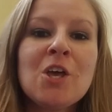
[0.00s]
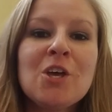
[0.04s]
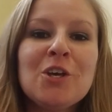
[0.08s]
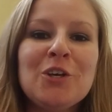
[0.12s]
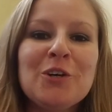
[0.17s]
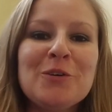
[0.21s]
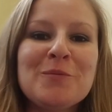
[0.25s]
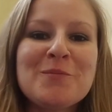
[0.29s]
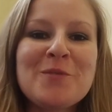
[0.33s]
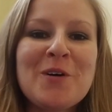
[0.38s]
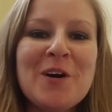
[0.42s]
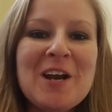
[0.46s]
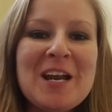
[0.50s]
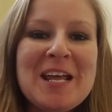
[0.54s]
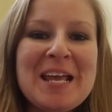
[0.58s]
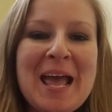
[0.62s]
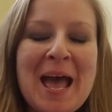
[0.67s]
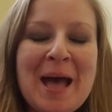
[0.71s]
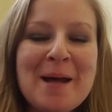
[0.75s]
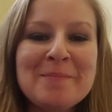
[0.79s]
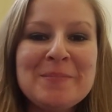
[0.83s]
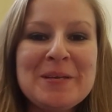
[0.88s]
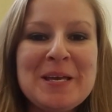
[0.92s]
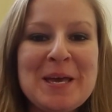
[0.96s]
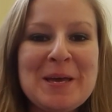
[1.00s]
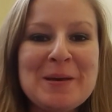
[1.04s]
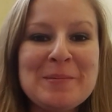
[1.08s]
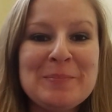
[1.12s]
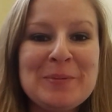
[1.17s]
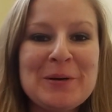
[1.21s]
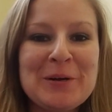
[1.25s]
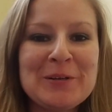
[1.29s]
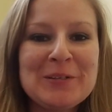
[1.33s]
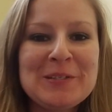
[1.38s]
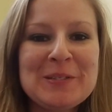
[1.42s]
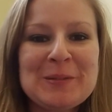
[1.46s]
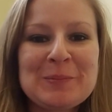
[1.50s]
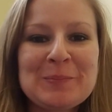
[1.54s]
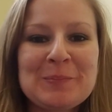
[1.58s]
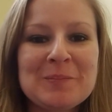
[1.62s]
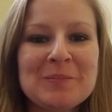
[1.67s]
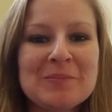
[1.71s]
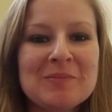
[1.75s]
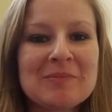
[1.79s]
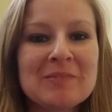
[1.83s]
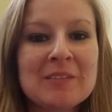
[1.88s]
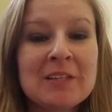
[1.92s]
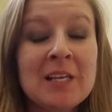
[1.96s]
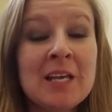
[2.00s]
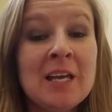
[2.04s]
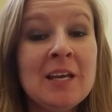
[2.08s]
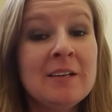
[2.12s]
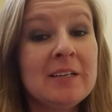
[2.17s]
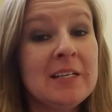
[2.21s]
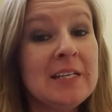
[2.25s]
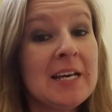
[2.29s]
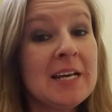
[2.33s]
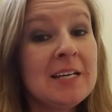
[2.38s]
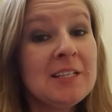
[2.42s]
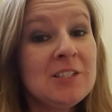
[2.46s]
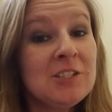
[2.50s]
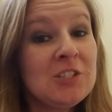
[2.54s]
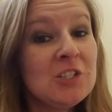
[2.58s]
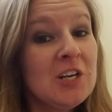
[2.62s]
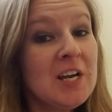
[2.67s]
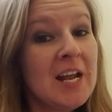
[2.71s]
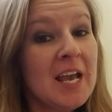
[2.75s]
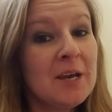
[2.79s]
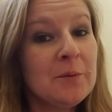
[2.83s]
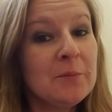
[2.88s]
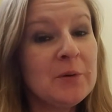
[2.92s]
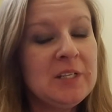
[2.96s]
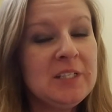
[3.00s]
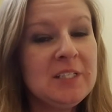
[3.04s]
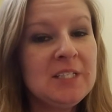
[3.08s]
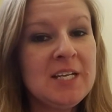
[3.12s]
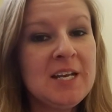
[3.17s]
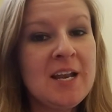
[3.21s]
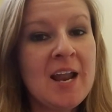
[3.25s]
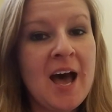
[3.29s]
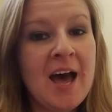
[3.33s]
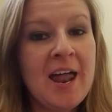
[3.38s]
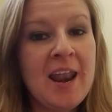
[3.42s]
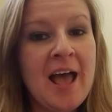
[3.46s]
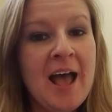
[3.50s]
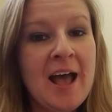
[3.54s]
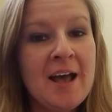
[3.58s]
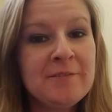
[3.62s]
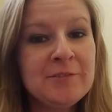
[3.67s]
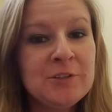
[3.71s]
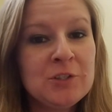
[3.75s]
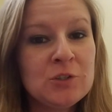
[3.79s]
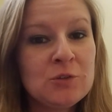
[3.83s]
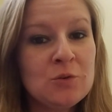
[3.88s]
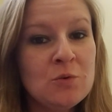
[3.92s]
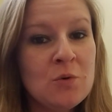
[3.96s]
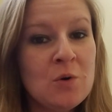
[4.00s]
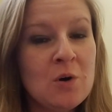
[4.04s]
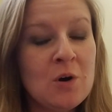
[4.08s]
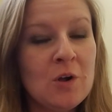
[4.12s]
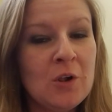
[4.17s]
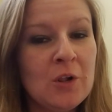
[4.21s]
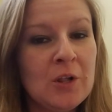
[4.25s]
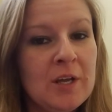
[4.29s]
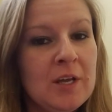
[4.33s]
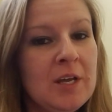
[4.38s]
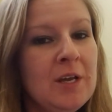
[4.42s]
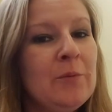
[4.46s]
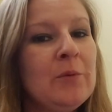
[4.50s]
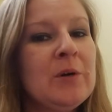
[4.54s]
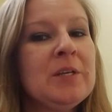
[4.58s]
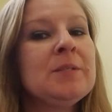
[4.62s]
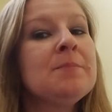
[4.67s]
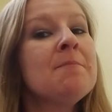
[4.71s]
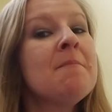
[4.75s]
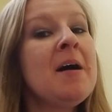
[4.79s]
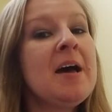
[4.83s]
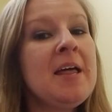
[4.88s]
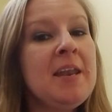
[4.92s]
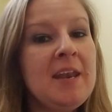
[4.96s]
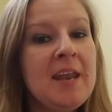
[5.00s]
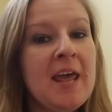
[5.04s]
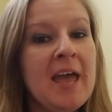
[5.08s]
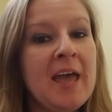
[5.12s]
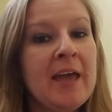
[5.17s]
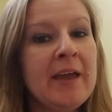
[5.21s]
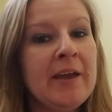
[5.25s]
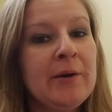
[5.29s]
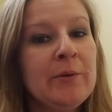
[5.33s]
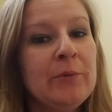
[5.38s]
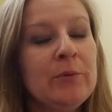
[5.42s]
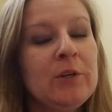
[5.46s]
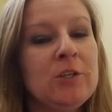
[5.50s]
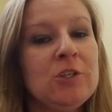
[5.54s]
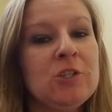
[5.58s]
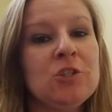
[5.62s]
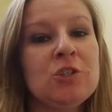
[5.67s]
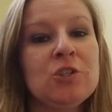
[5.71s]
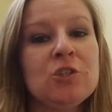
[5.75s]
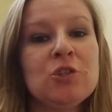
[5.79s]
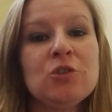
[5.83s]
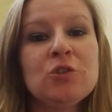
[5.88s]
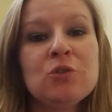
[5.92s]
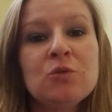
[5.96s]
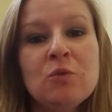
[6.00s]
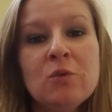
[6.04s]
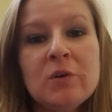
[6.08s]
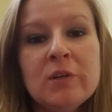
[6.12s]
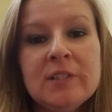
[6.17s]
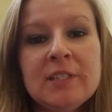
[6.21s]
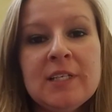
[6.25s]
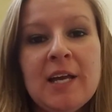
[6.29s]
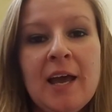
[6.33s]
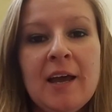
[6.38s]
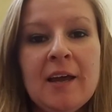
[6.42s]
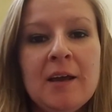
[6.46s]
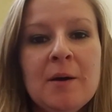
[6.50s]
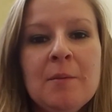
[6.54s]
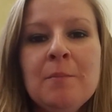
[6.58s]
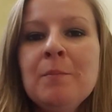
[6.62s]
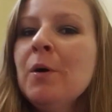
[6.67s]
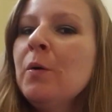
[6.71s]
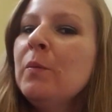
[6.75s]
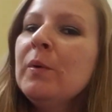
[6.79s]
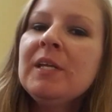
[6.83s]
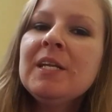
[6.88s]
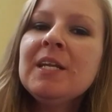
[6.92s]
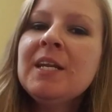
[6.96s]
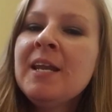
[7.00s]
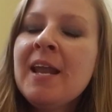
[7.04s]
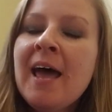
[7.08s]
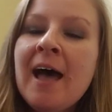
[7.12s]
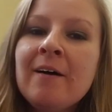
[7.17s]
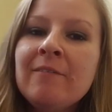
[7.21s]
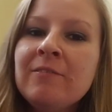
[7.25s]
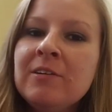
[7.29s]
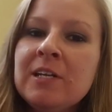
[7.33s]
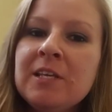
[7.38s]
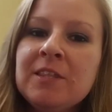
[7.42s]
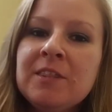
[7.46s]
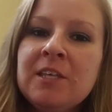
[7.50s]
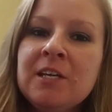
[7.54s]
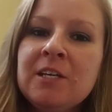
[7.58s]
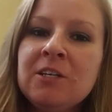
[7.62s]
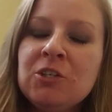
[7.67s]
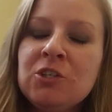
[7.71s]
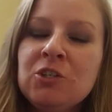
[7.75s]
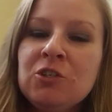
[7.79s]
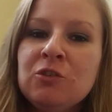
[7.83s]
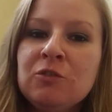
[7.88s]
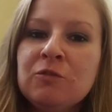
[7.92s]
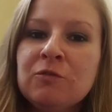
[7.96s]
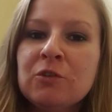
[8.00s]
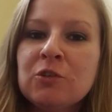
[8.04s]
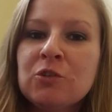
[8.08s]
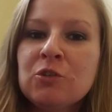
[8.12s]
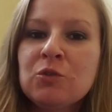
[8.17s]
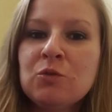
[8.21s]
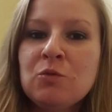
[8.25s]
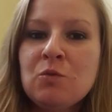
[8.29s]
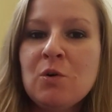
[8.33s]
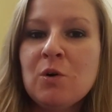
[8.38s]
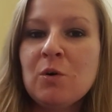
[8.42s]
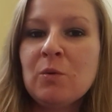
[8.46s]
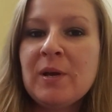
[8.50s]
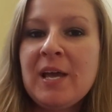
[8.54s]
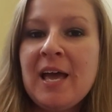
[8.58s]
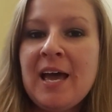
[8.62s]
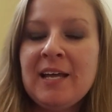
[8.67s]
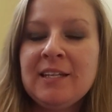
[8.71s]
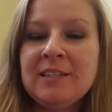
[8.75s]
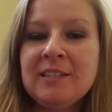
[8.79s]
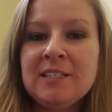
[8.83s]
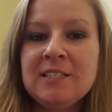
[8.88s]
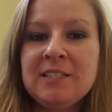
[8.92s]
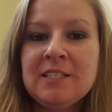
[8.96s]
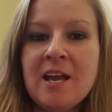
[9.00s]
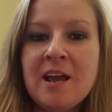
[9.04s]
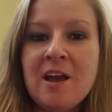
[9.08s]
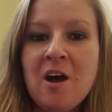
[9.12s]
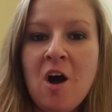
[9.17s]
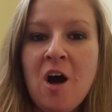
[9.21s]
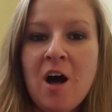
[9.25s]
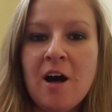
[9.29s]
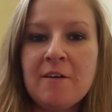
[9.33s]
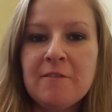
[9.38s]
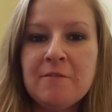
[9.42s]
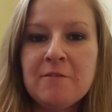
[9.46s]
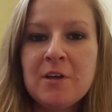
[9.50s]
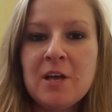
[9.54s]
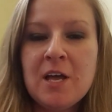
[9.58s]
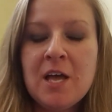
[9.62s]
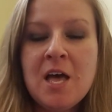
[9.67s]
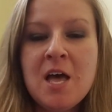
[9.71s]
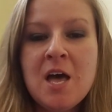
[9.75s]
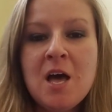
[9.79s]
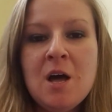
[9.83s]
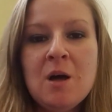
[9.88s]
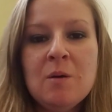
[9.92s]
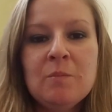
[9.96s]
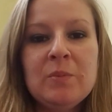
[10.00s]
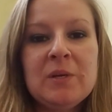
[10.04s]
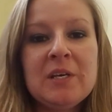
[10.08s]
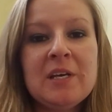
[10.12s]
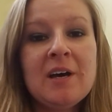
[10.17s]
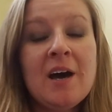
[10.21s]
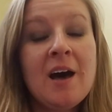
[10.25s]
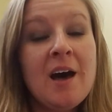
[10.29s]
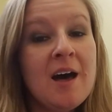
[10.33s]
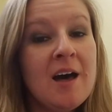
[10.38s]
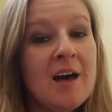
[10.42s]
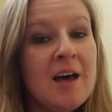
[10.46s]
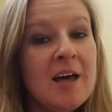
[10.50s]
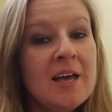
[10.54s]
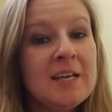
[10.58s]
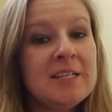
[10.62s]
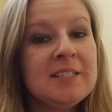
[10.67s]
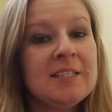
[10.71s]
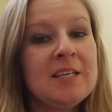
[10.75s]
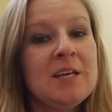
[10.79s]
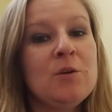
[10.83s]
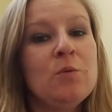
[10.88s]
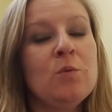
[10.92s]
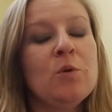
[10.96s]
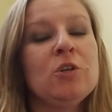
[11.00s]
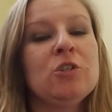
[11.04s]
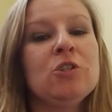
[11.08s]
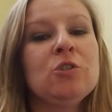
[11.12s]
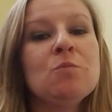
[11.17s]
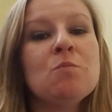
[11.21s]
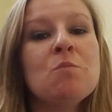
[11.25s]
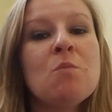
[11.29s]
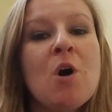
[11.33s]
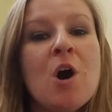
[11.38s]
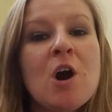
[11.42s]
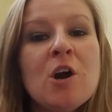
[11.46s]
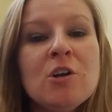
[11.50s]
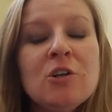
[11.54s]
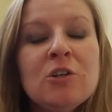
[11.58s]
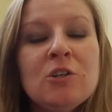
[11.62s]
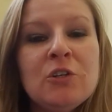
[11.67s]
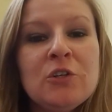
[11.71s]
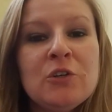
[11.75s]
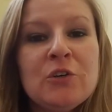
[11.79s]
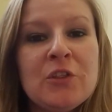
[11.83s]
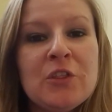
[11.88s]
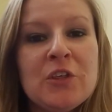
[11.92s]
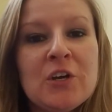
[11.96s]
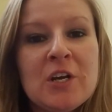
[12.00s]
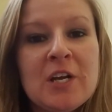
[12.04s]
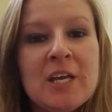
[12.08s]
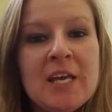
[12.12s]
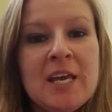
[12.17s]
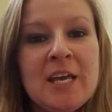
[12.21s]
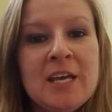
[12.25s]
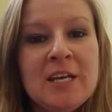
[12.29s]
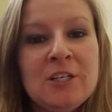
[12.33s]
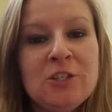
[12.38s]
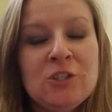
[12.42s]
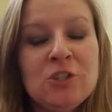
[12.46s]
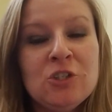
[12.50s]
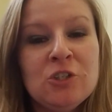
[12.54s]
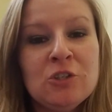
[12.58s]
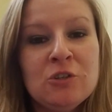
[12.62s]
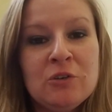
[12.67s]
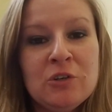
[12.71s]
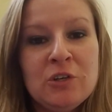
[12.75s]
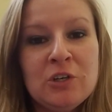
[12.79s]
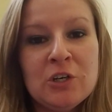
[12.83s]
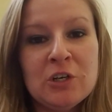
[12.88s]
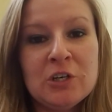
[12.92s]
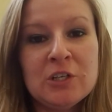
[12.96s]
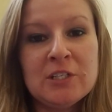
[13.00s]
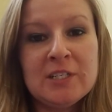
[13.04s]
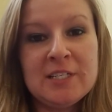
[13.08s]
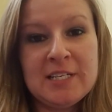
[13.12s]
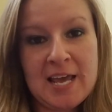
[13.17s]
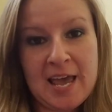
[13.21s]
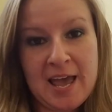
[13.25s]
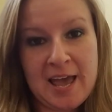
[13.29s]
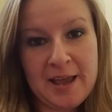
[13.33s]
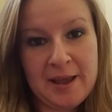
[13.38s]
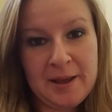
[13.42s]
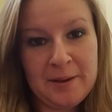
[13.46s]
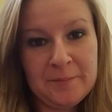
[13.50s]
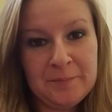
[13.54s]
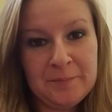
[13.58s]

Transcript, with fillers: Good morning, happy hippos. Yesterday we did not have school. It was Monday, which is a school day, but we didn't have anything to do for school. We had the day off because it was Martin Luther King Jr. Day.